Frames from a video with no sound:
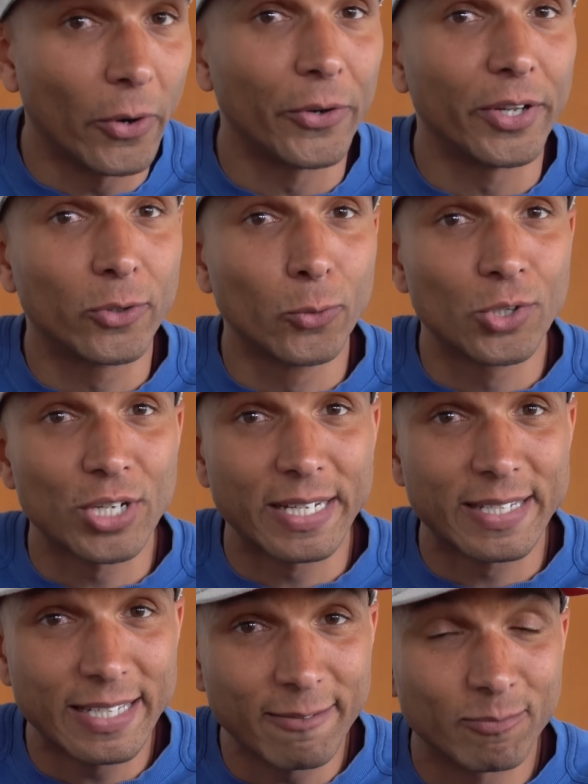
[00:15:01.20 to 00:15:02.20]
On the
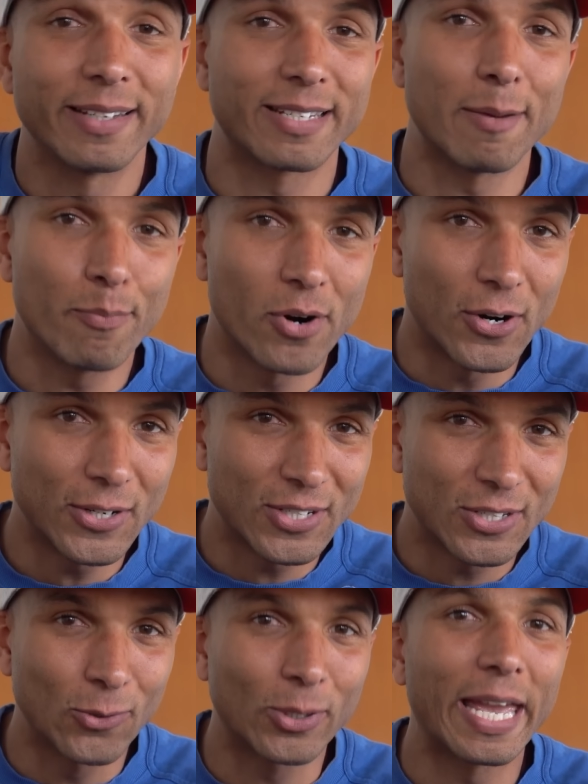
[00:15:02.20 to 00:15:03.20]
2JZ, some
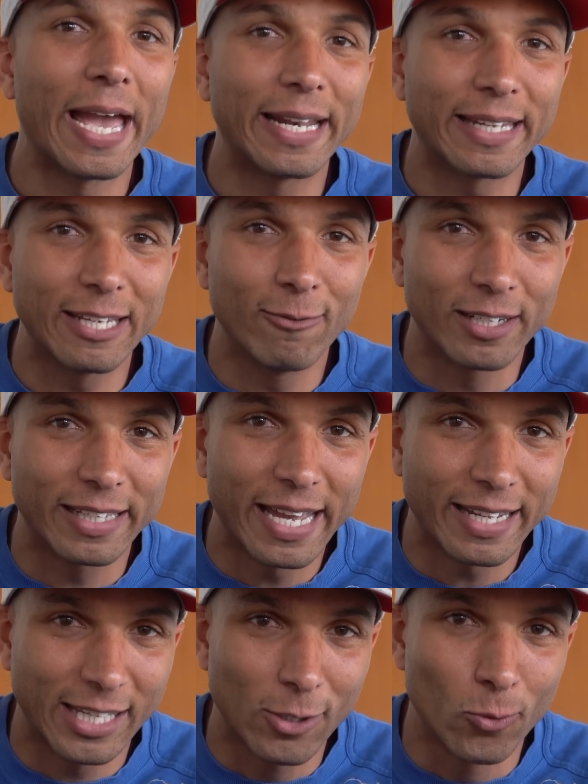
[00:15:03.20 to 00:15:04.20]
parts you can't even
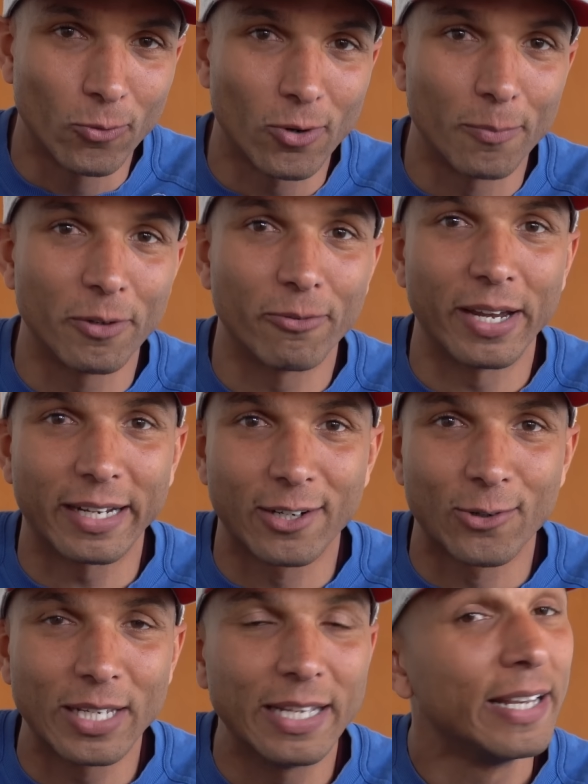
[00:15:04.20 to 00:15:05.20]
get new from the
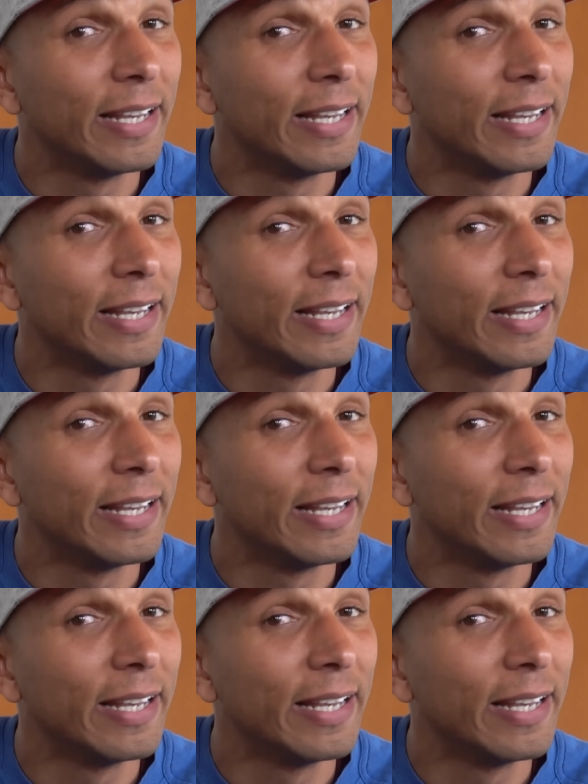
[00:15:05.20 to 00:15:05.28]
factory